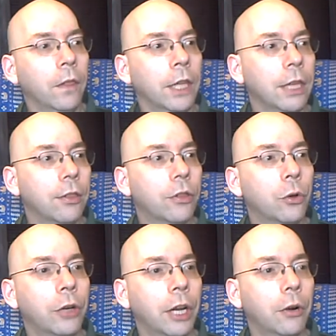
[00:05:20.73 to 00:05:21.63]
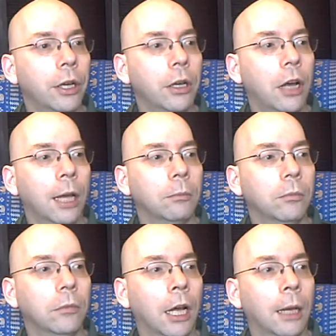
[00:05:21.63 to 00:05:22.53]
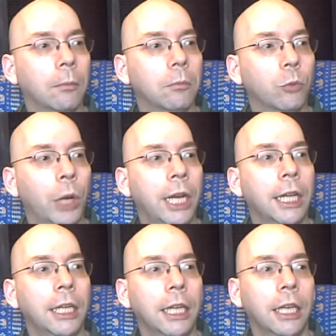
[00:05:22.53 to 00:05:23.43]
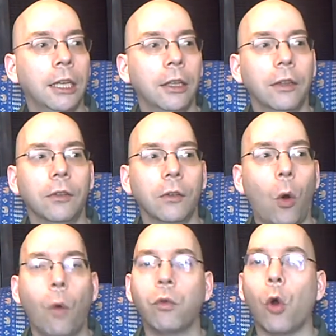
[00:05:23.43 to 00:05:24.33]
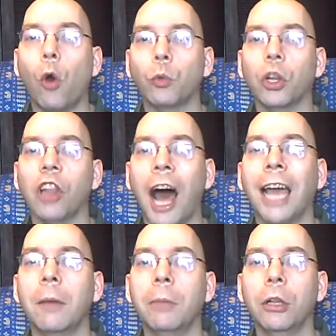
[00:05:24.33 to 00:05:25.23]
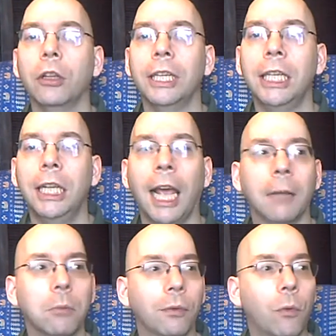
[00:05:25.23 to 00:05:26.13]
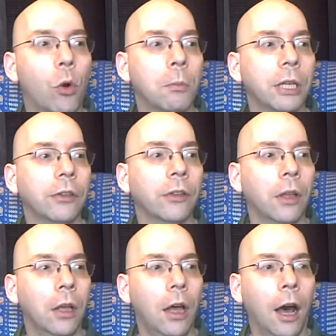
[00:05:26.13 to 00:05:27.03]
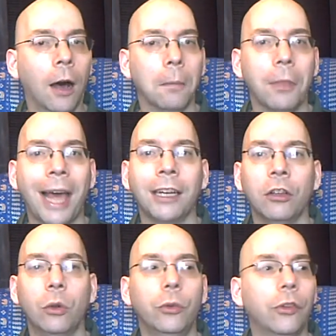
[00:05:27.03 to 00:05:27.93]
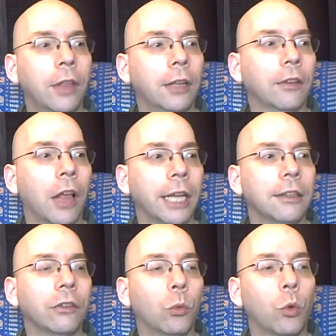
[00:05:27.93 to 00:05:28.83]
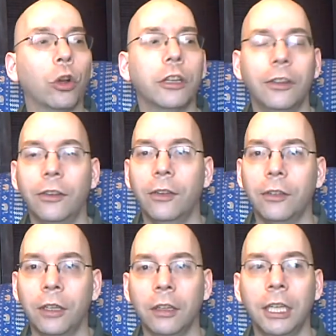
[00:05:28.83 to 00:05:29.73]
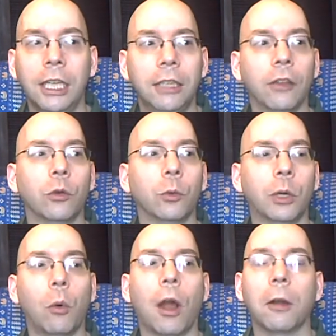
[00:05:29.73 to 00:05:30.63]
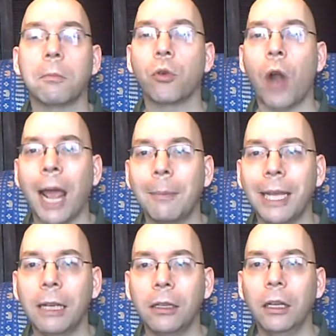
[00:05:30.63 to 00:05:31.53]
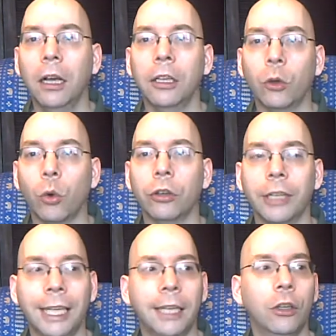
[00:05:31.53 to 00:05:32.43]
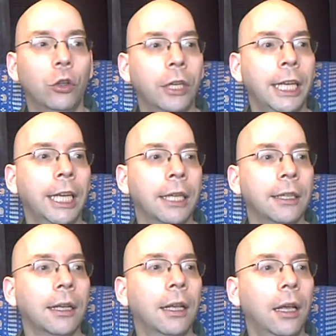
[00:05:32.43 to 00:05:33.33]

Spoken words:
The third area I'm rating is overall reliability and performance. That includes things like, does it work consistently? Does it require priming in order to get a good hit?